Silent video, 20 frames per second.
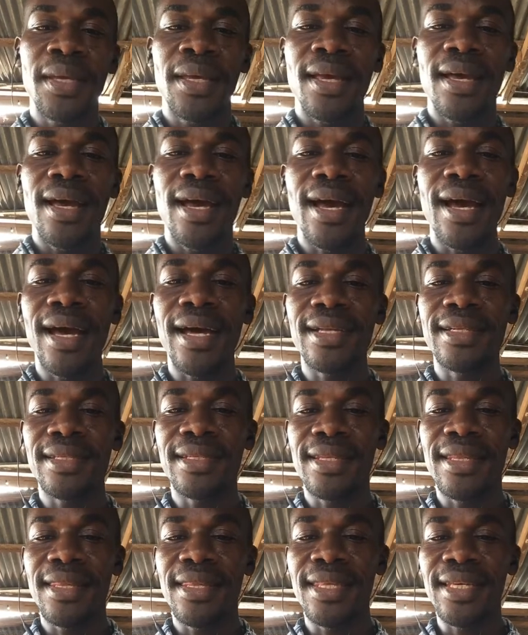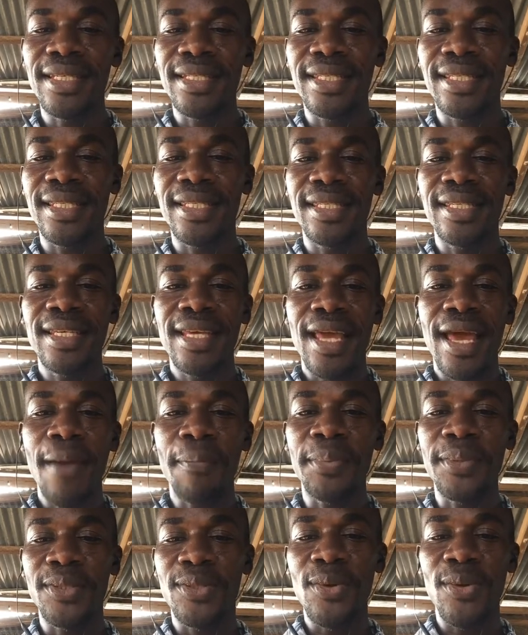And this
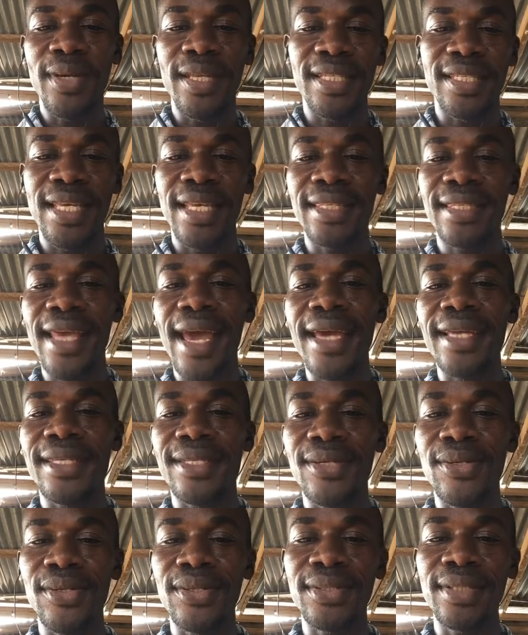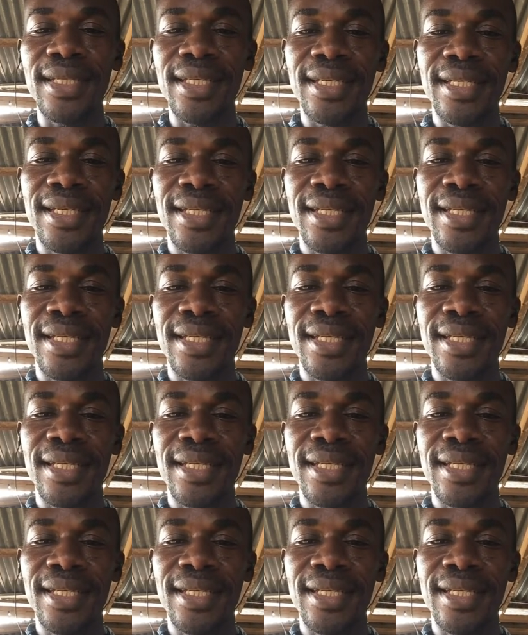episode is entitled